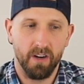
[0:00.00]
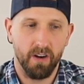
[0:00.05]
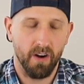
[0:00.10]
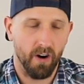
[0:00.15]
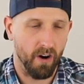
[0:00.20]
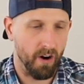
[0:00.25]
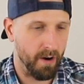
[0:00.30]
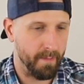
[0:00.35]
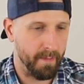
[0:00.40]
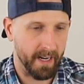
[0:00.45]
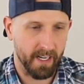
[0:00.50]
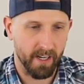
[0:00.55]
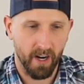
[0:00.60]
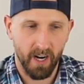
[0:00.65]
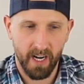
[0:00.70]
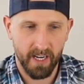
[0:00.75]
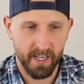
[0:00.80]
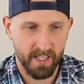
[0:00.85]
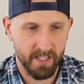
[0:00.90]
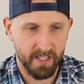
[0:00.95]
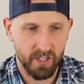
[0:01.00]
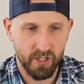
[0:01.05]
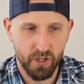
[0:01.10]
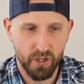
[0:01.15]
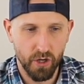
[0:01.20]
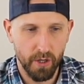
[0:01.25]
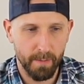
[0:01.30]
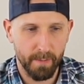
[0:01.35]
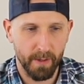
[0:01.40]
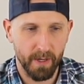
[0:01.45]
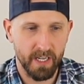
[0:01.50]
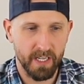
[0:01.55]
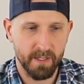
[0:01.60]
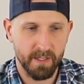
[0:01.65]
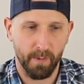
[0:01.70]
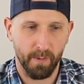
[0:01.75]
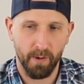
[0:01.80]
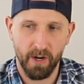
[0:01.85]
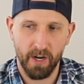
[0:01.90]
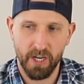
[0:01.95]
oh my God, it's super
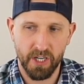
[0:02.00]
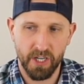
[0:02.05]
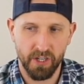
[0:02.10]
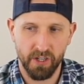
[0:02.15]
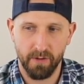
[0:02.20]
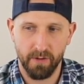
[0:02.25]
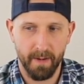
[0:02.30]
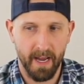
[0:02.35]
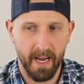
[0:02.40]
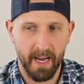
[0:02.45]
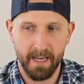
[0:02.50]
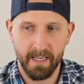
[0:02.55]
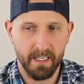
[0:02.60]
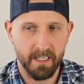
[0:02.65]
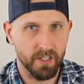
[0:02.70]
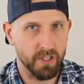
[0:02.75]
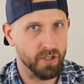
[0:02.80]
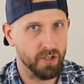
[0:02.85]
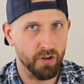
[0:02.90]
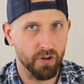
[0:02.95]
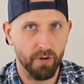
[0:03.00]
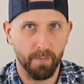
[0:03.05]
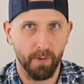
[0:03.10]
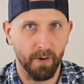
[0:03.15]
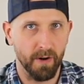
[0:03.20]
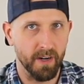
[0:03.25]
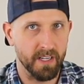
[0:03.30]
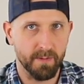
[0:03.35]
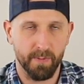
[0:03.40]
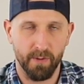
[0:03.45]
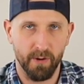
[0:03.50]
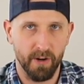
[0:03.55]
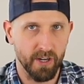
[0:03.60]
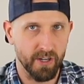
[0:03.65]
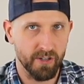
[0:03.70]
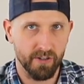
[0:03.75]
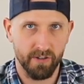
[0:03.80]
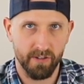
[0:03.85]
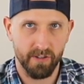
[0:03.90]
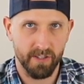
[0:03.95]
inspirational, man. Super
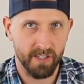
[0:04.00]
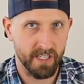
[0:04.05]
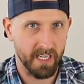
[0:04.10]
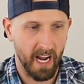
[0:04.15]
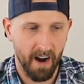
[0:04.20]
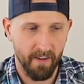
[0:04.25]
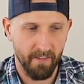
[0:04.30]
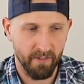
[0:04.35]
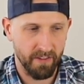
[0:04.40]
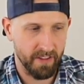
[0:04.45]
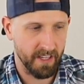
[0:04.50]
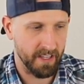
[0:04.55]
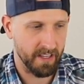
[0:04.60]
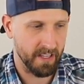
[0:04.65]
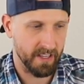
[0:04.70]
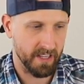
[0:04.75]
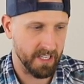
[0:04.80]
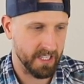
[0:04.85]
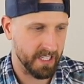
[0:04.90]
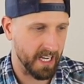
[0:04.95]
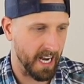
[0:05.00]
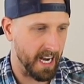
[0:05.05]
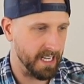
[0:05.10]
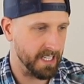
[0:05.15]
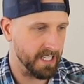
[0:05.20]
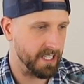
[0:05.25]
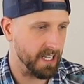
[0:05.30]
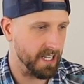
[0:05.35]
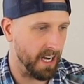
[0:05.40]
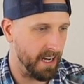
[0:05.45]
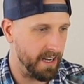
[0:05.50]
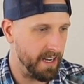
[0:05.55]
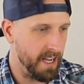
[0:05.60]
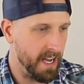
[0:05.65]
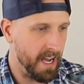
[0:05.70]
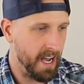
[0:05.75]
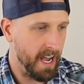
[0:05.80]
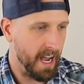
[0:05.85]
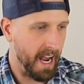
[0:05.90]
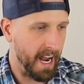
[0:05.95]
inspirational to see everything that this guy has done.
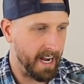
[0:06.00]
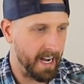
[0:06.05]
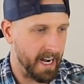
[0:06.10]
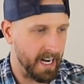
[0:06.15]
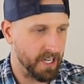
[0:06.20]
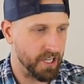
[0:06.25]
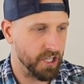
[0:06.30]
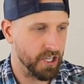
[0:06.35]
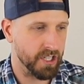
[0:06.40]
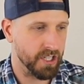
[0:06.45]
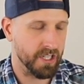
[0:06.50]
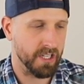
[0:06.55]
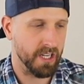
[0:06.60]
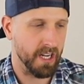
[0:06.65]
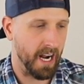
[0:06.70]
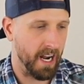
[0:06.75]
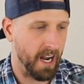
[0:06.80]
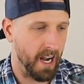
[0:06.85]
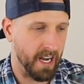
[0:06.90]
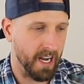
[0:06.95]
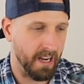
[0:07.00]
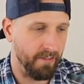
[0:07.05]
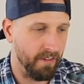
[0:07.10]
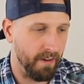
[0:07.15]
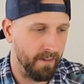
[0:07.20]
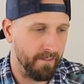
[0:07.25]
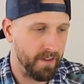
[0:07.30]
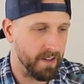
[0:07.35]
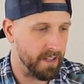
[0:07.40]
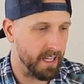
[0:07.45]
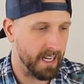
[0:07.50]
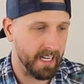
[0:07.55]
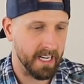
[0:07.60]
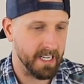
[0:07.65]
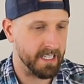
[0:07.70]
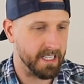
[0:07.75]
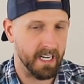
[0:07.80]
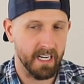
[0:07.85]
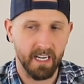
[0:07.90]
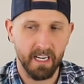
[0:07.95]
And even if
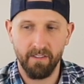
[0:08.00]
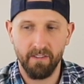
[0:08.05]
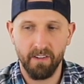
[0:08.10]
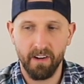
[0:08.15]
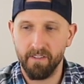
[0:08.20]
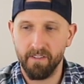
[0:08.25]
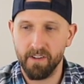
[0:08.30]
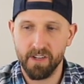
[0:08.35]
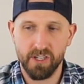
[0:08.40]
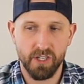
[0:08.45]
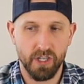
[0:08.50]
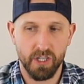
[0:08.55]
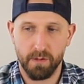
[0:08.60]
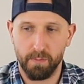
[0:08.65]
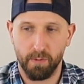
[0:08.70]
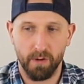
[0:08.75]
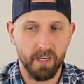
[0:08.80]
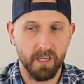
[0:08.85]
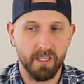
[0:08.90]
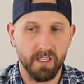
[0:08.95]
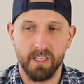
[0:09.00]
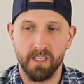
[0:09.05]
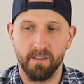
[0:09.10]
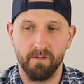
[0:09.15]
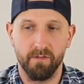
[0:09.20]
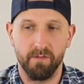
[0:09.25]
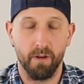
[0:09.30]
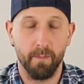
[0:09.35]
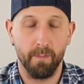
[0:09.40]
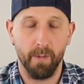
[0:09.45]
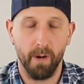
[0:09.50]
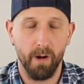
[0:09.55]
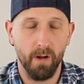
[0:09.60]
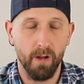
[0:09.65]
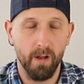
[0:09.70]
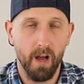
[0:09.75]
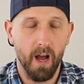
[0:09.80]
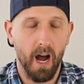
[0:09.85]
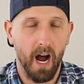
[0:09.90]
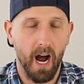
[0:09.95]
it's just preseason
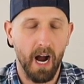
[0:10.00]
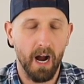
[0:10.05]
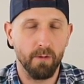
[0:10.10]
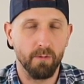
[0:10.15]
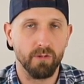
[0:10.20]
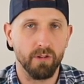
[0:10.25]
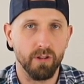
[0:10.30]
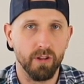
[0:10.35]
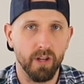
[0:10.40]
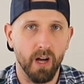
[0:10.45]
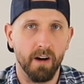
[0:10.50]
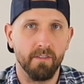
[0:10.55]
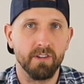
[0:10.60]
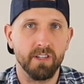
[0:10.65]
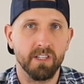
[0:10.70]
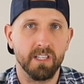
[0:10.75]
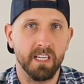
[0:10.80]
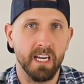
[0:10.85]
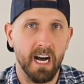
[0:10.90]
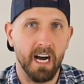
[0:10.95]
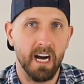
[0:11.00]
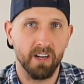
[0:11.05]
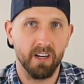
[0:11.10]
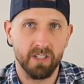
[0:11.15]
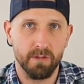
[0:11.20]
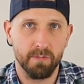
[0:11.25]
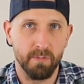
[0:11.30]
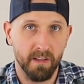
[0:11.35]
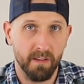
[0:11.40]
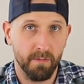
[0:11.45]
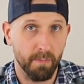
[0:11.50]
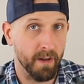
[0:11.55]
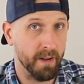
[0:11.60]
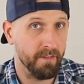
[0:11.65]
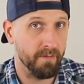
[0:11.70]
football, I would love to see Alex Smith play